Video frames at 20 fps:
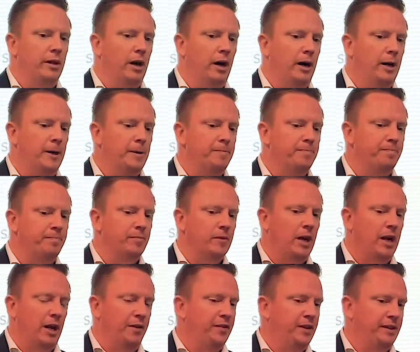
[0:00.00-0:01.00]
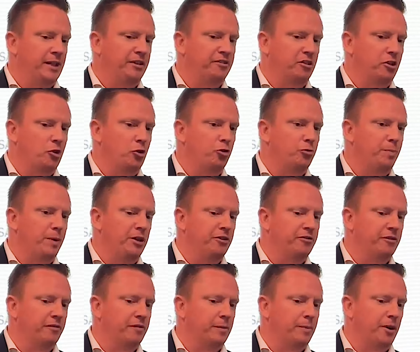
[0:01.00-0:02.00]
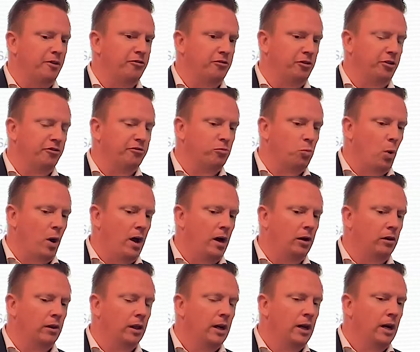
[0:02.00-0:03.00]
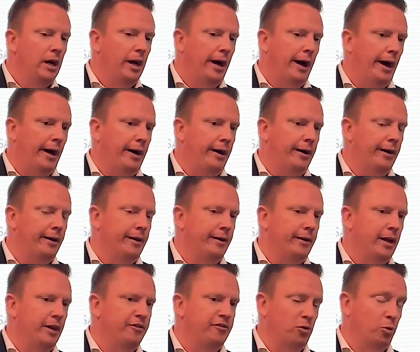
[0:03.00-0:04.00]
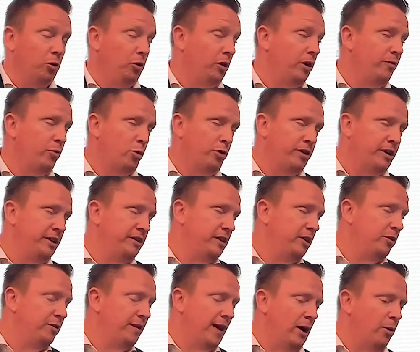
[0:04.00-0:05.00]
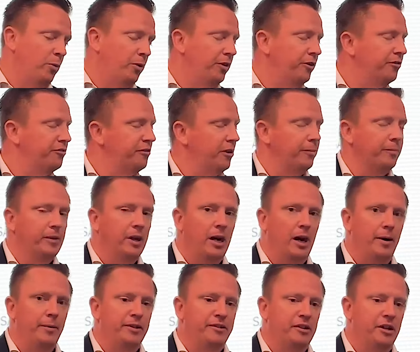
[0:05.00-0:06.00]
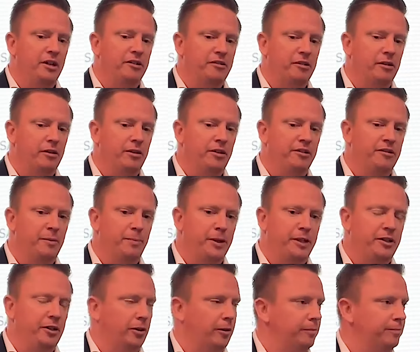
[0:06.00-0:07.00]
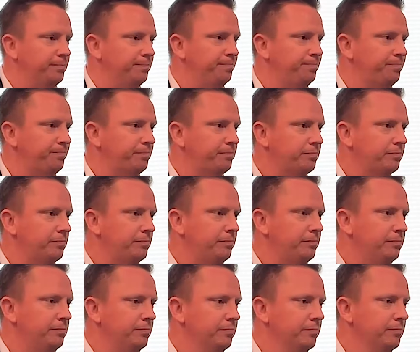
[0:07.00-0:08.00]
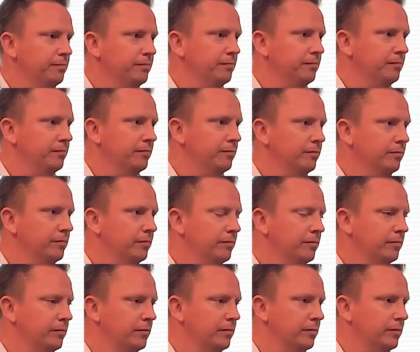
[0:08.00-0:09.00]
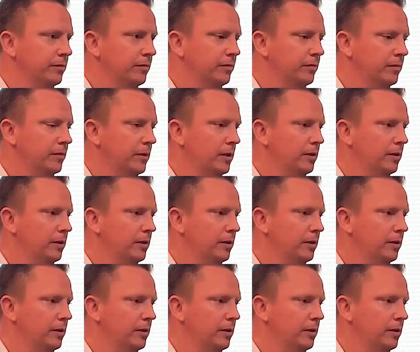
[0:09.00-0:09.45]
And I think that's a huge piece of the puzzle as well. And so we're looking forward to continue that work. So it's a big deal. A lot of great things happening.